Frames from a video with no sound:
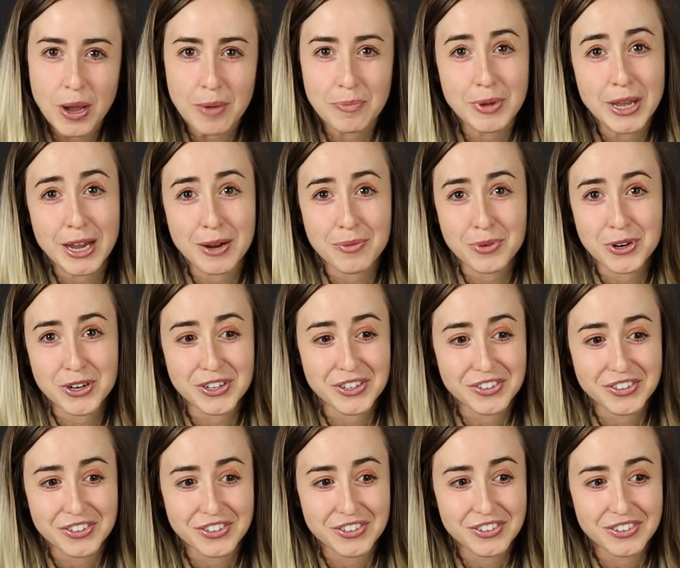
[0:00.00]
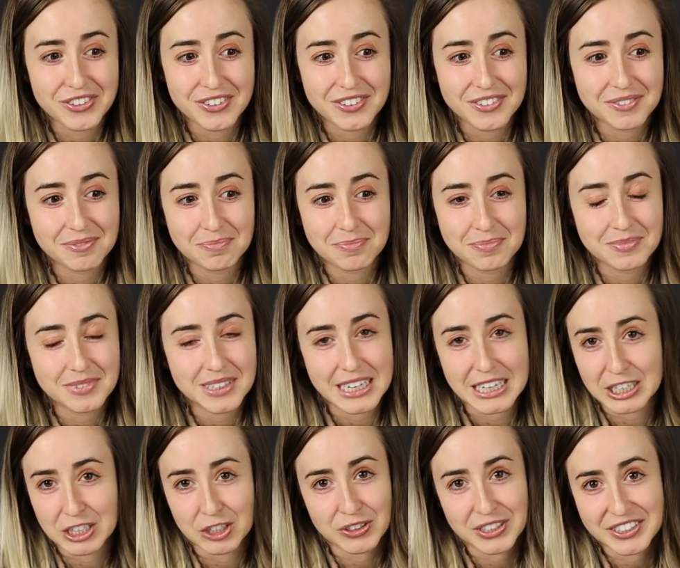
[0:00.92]
web cameras
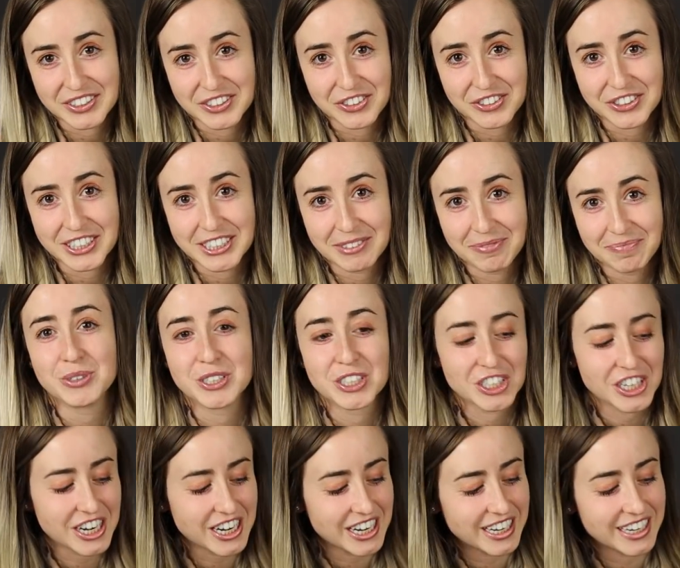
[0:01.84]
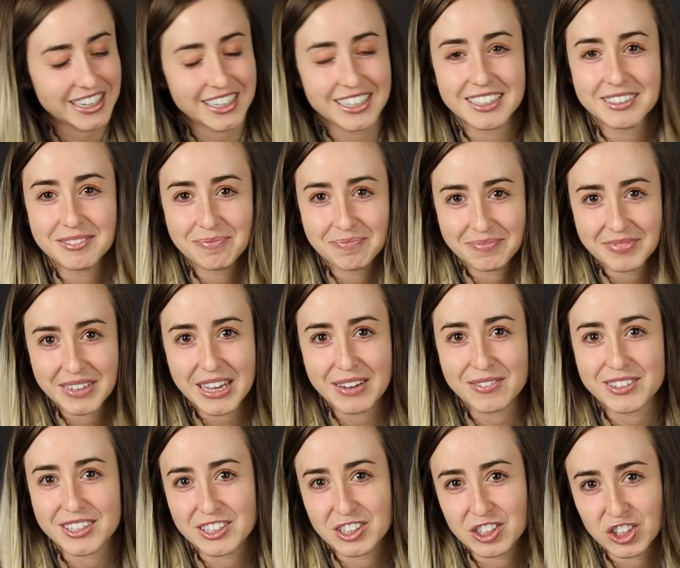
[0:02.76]
can green screen, which I
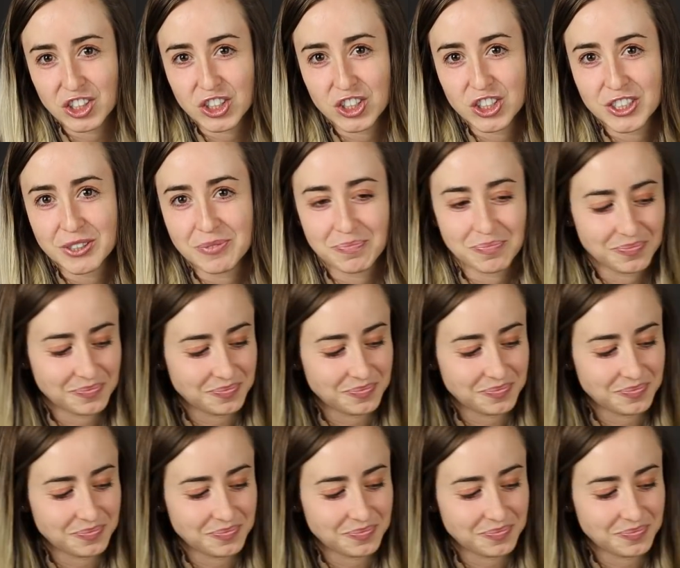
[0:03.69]
have since learned.